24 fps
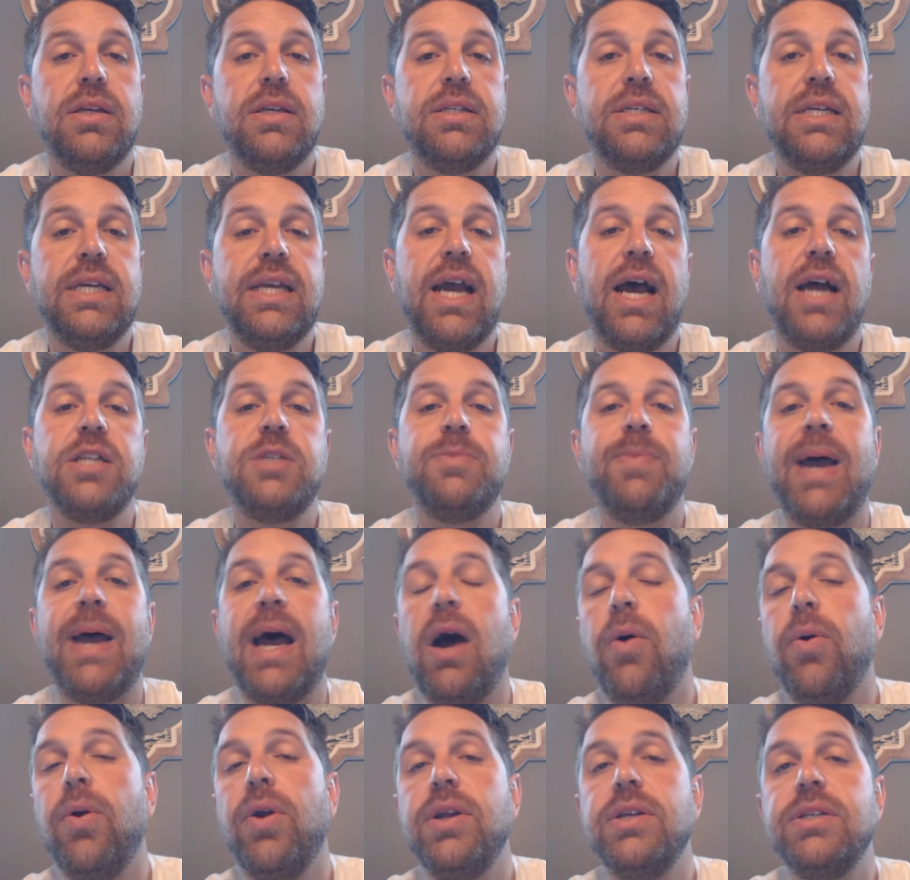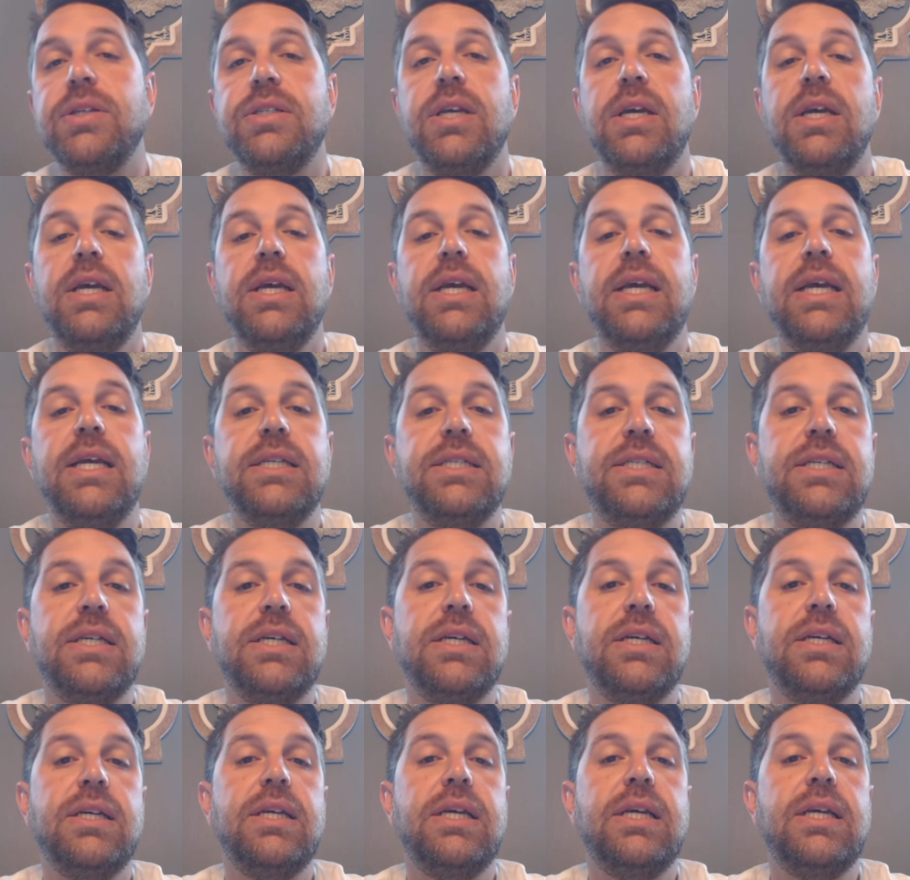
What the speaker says: See, God's power is to